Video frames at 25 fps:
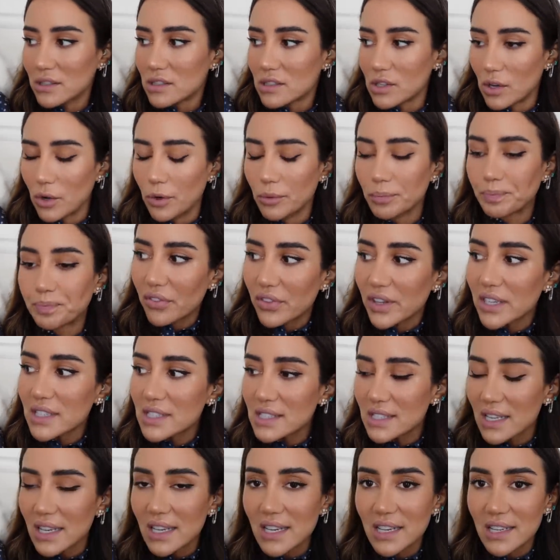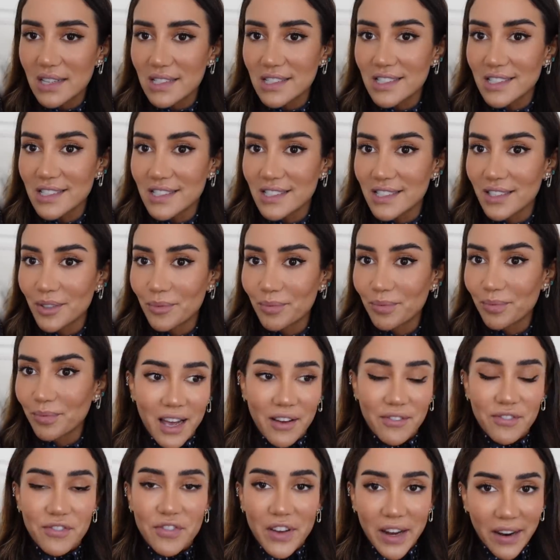So this is
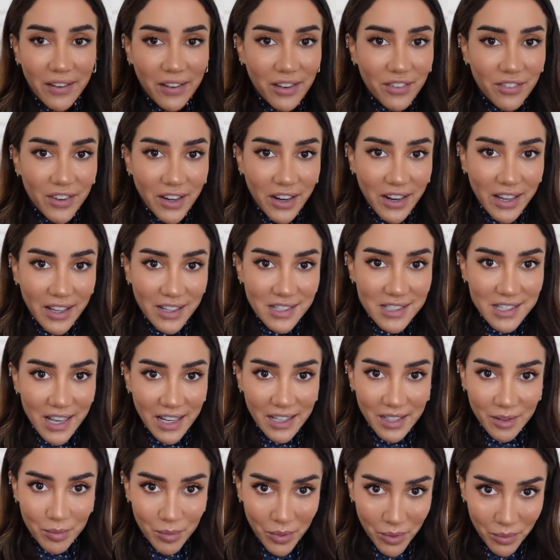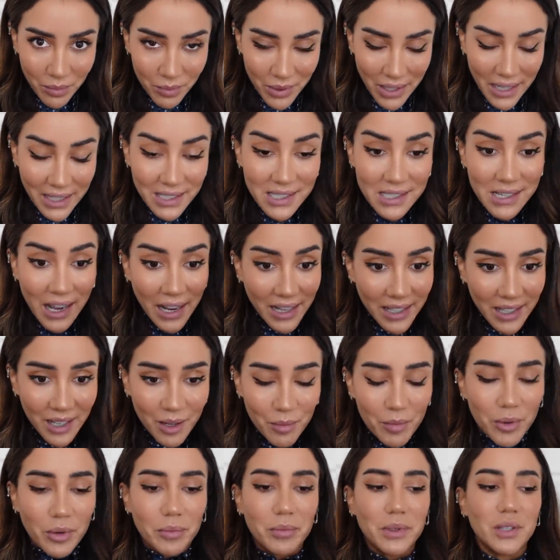a very, very
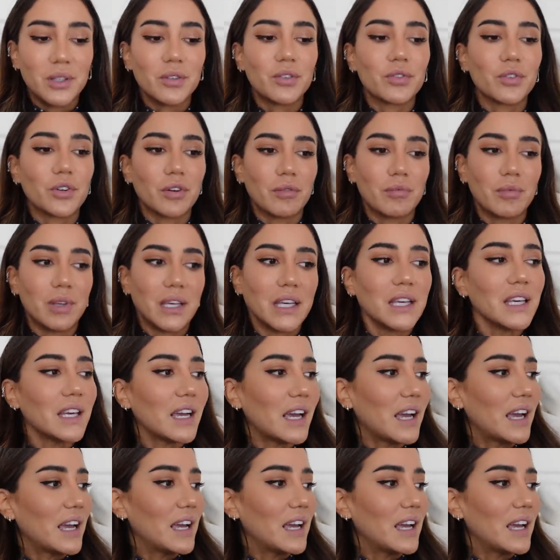exciting moment for me,